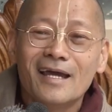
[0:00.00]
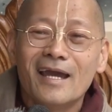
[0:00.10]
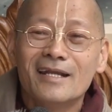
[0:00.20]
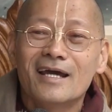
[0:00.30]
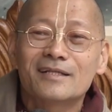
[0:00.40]

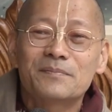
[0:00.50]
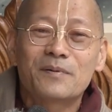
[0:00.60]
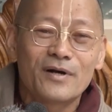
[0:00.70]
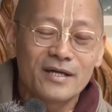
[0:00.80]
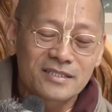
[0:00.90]
Any other
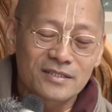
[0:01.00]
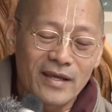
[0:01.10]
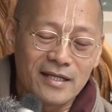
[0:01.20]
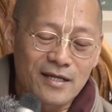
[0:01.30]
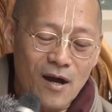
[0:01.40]
points,
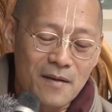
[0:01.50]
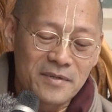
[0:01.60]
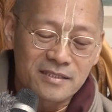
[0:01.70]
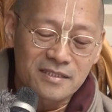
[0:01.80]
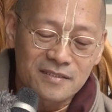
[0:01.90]
any
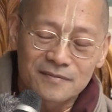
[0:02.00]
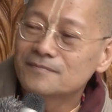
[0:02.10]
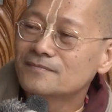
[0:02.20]
comments?